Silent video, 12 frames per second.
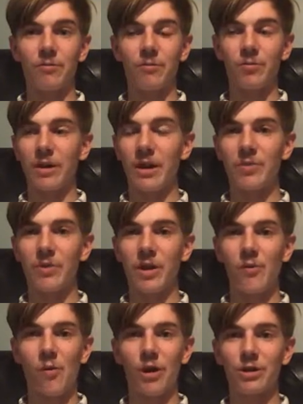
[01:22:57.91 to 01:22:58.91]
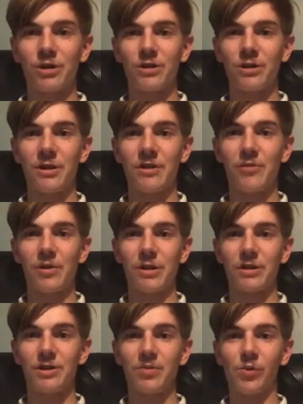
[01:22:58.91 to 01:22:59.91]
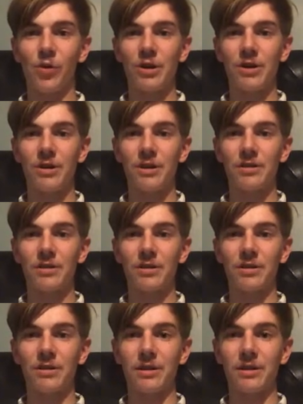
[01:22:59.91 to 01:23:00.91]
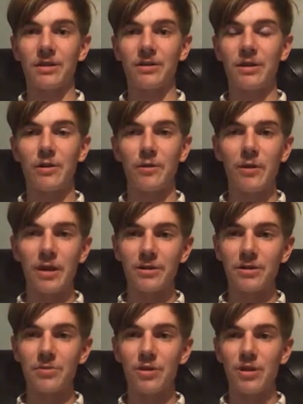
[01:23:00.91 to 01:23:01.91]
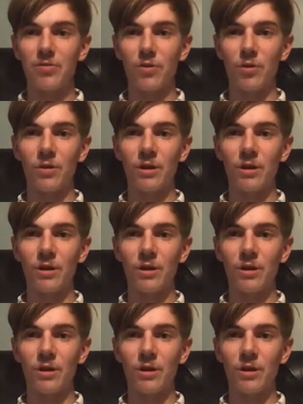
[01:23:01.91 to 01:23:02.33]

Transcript: backed by Washington, have been exploiting it and terrorizing people.